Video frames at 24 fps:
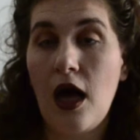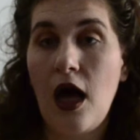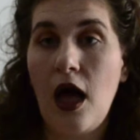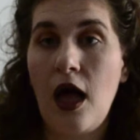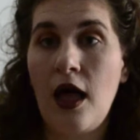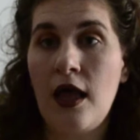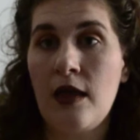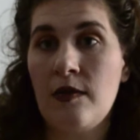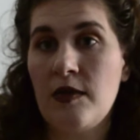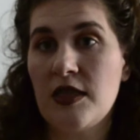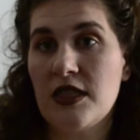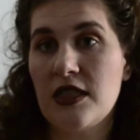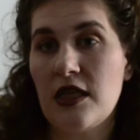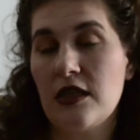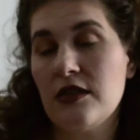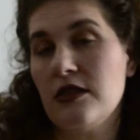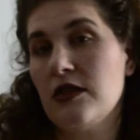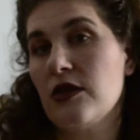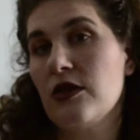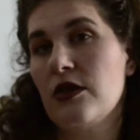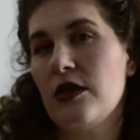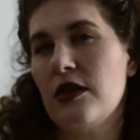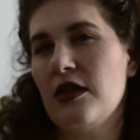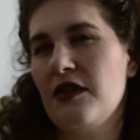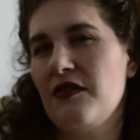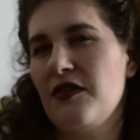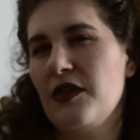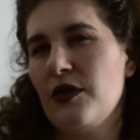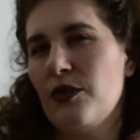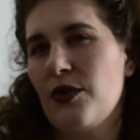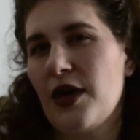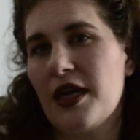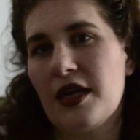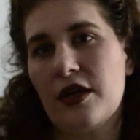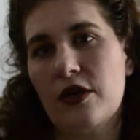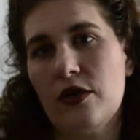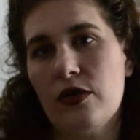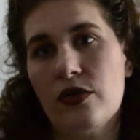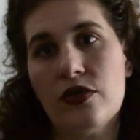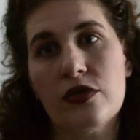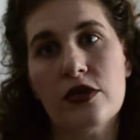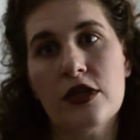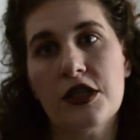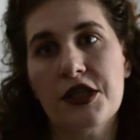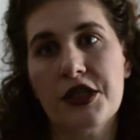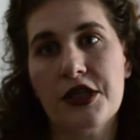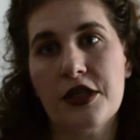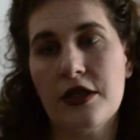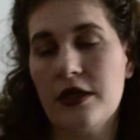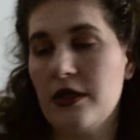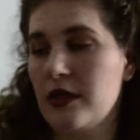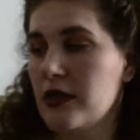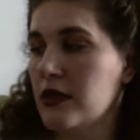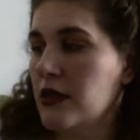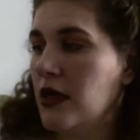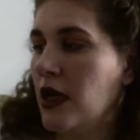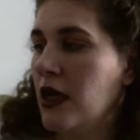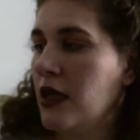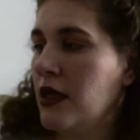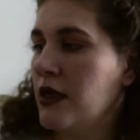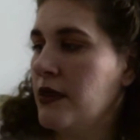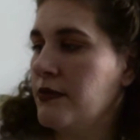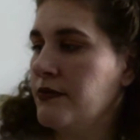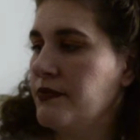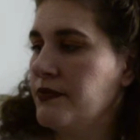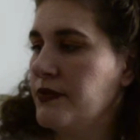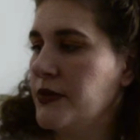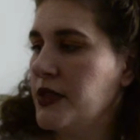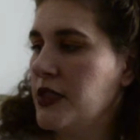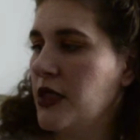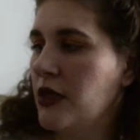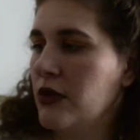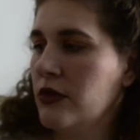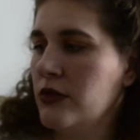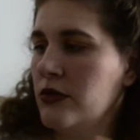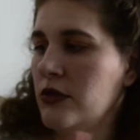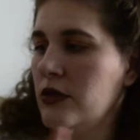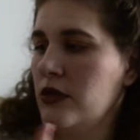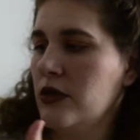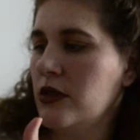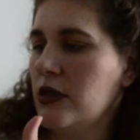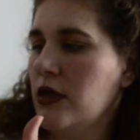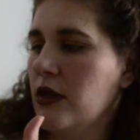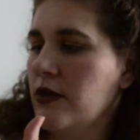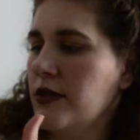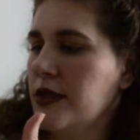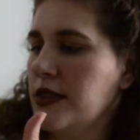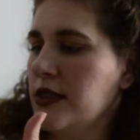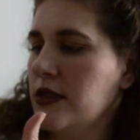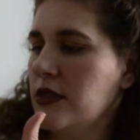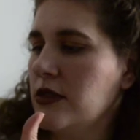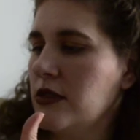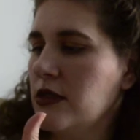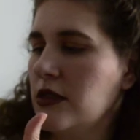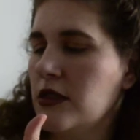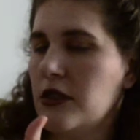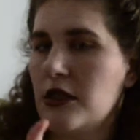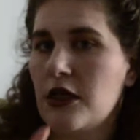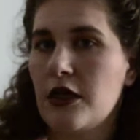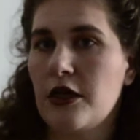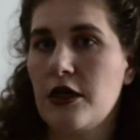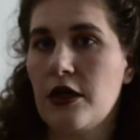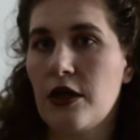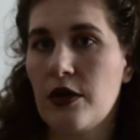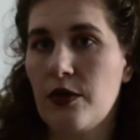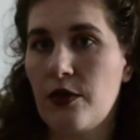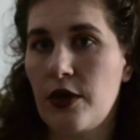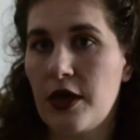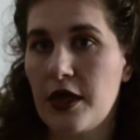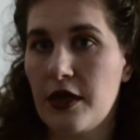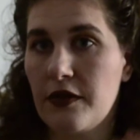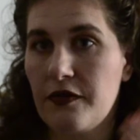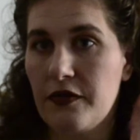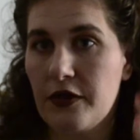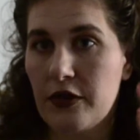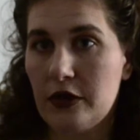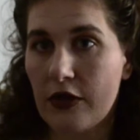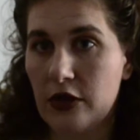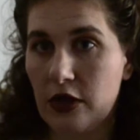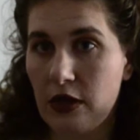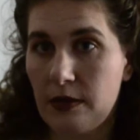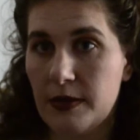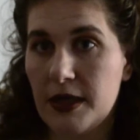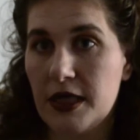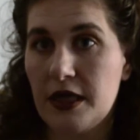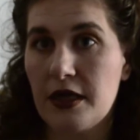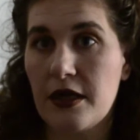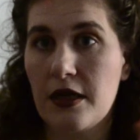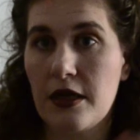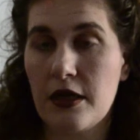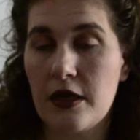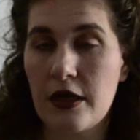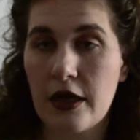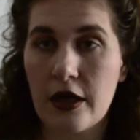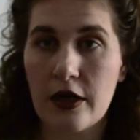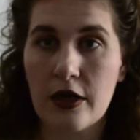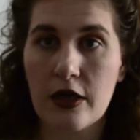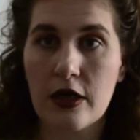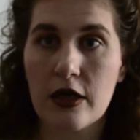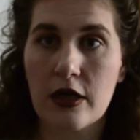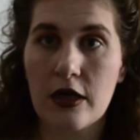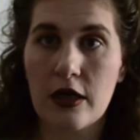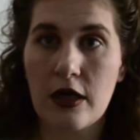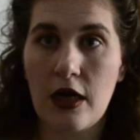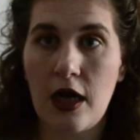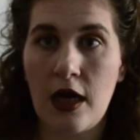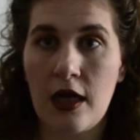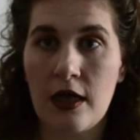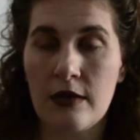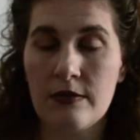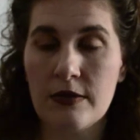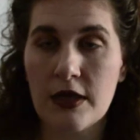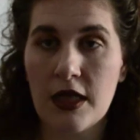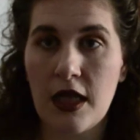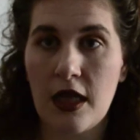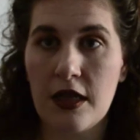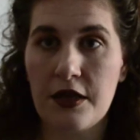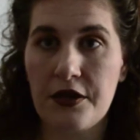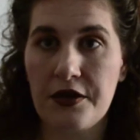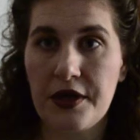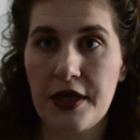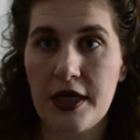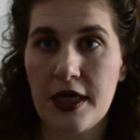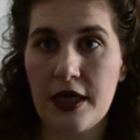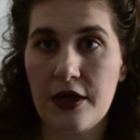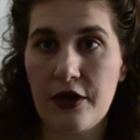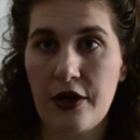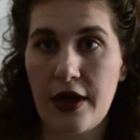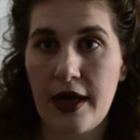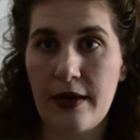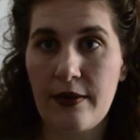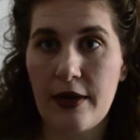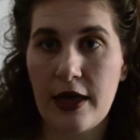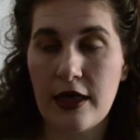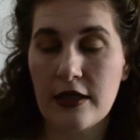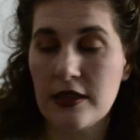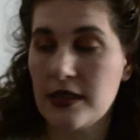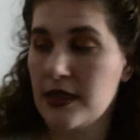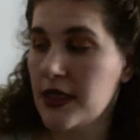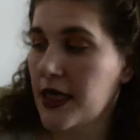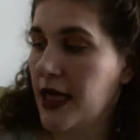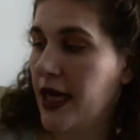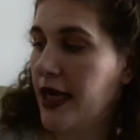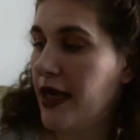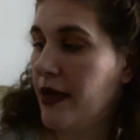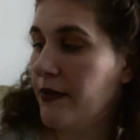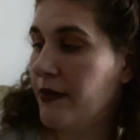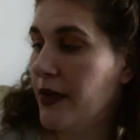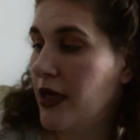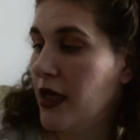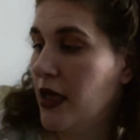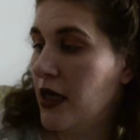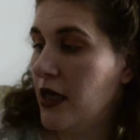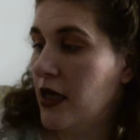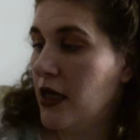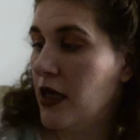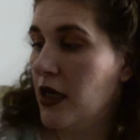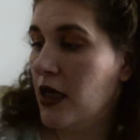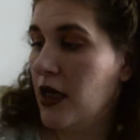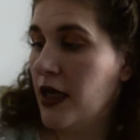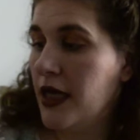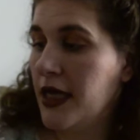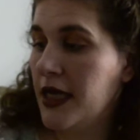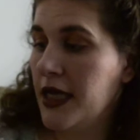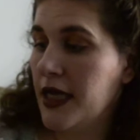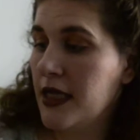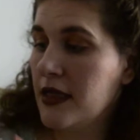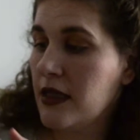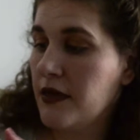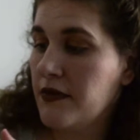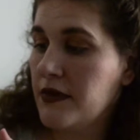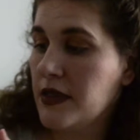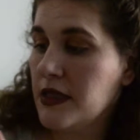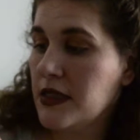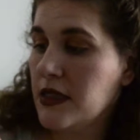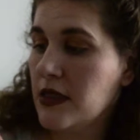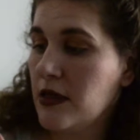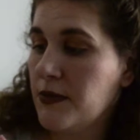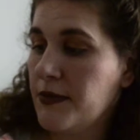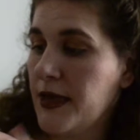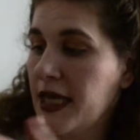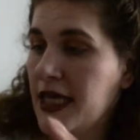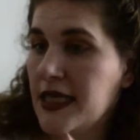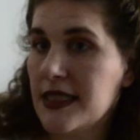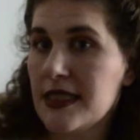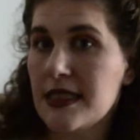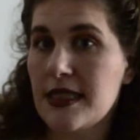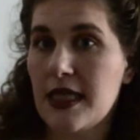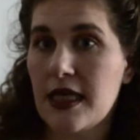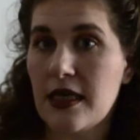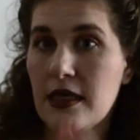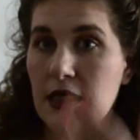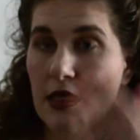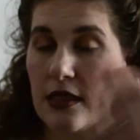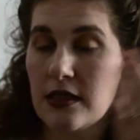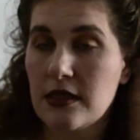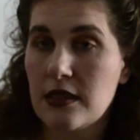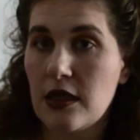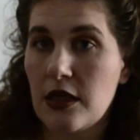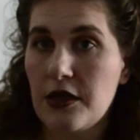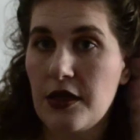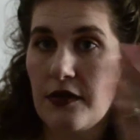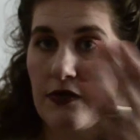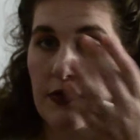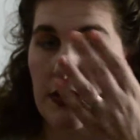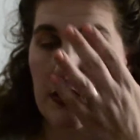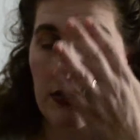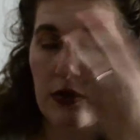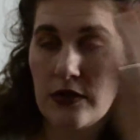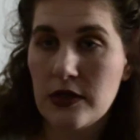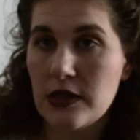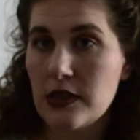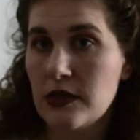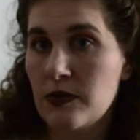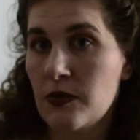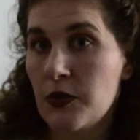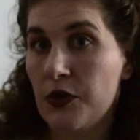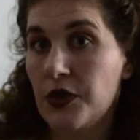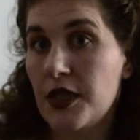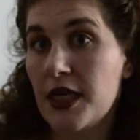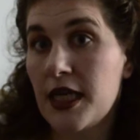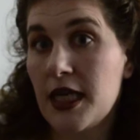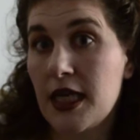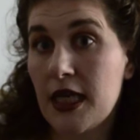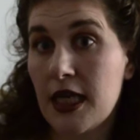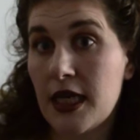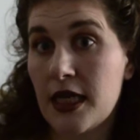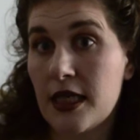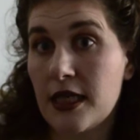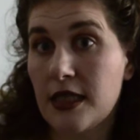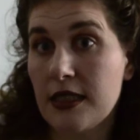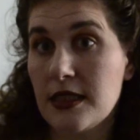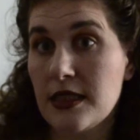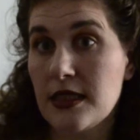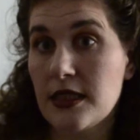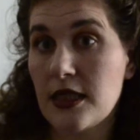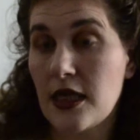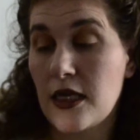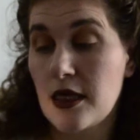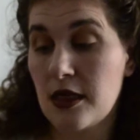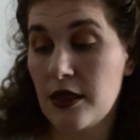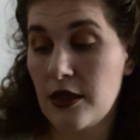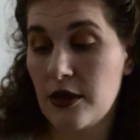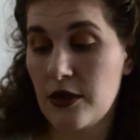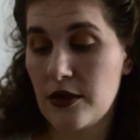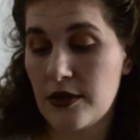It's also good if you want a cooler tone. You can always use the darker one if you're a little bit darker coloring in your eyebrows than I am. And I love this little paste thing because all you have to do is smooth it and it's done. You